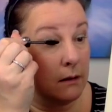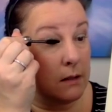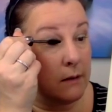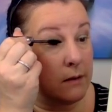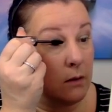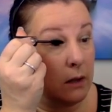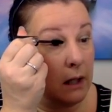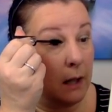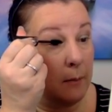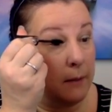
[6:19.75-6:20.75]
So it's not
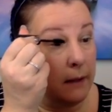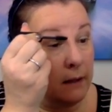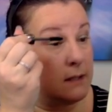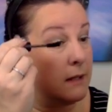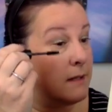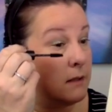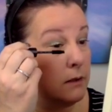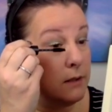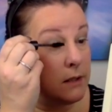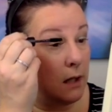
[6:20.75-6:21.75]
clumping, so that's a
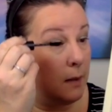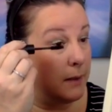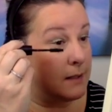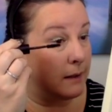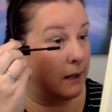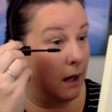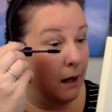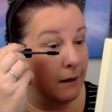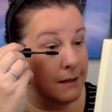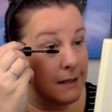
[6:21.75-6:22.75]
good start because I
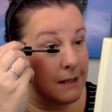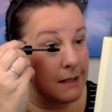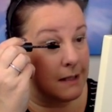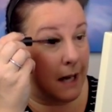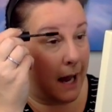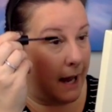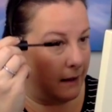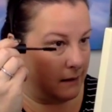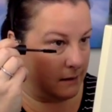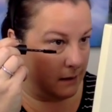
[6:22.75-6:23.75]
can't
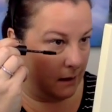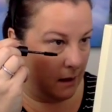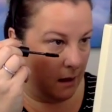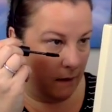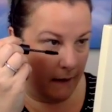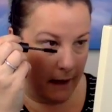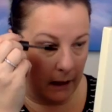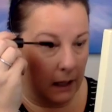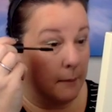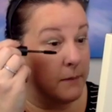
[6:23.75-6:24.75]
stand that
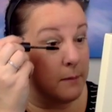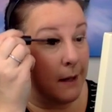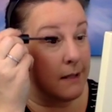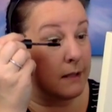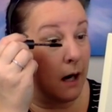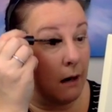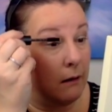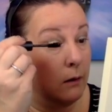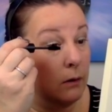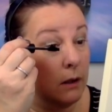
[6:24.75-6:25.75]
clumped
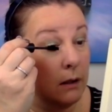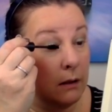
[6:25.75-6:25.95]
mascara look.